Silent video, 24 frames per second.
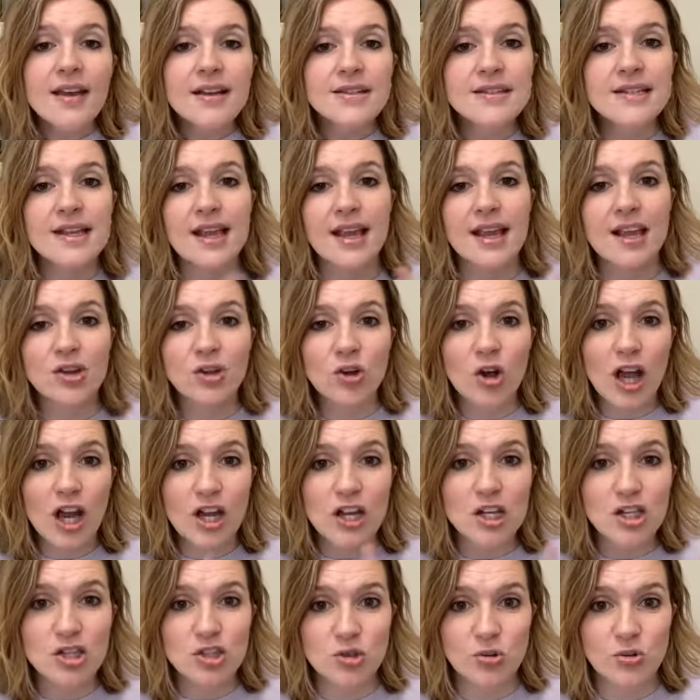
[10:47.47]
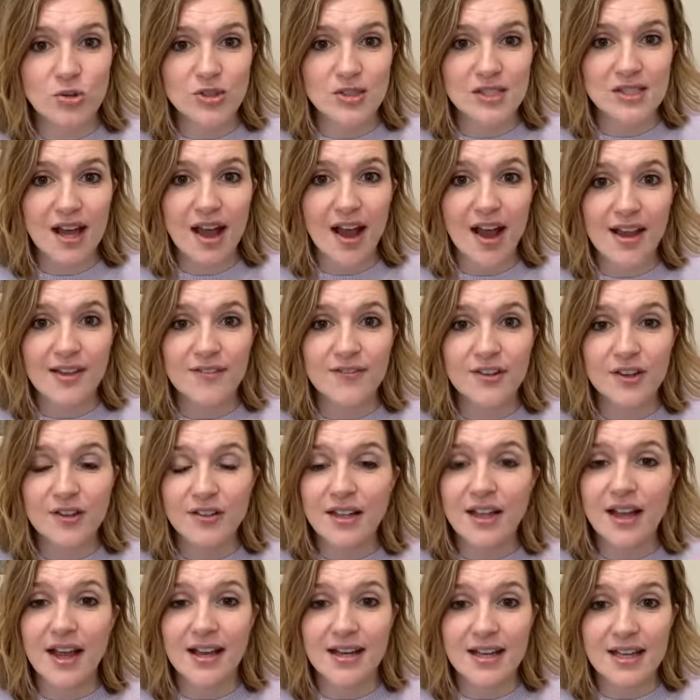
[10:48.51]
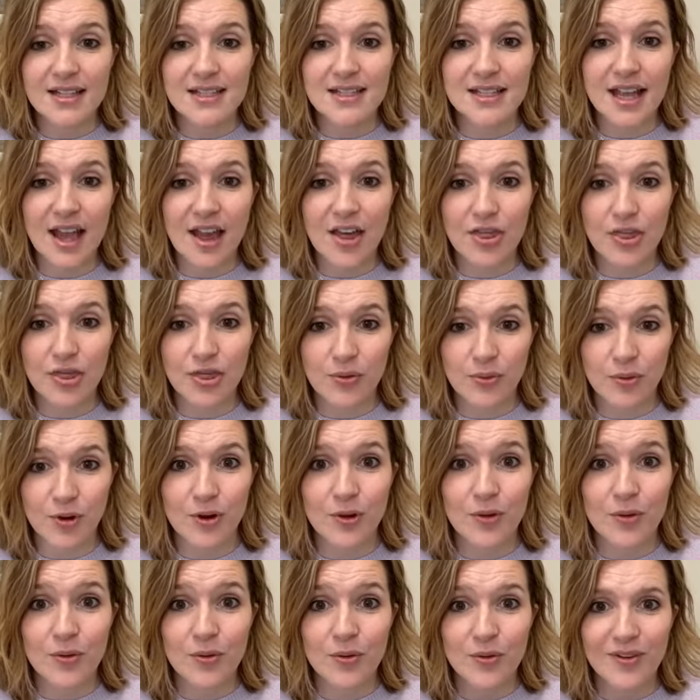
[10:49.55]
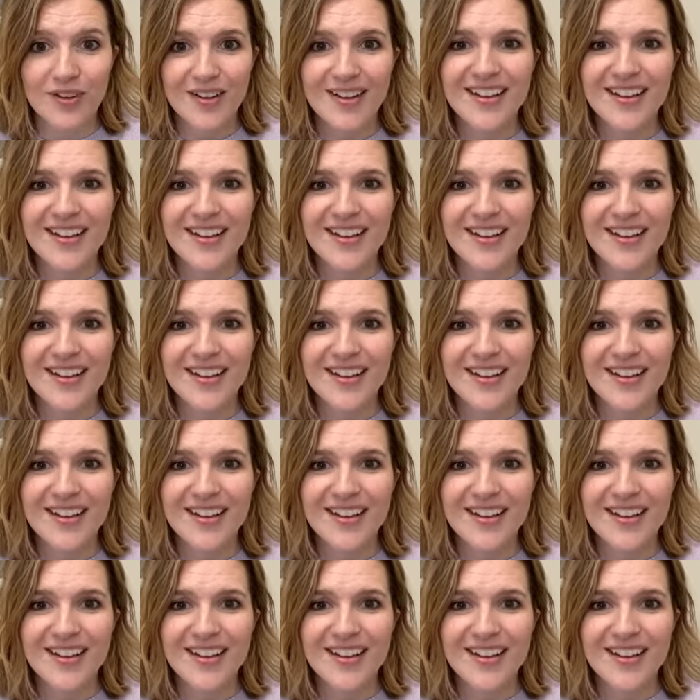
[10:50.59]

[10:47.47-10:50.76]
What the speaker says: to handle any chores that I feel like I need to get through.